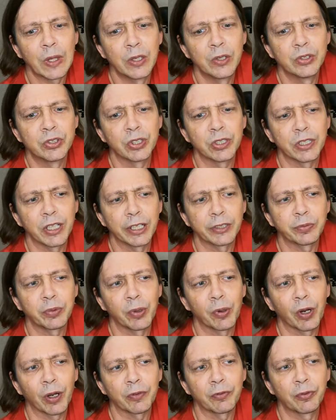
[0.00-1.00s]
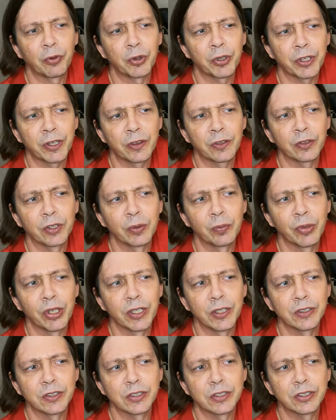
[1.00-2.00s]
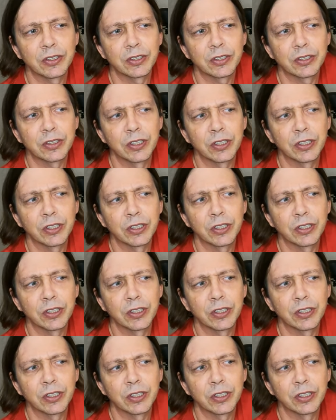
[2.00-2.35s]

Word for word: Usually it takes me around 43 minutes.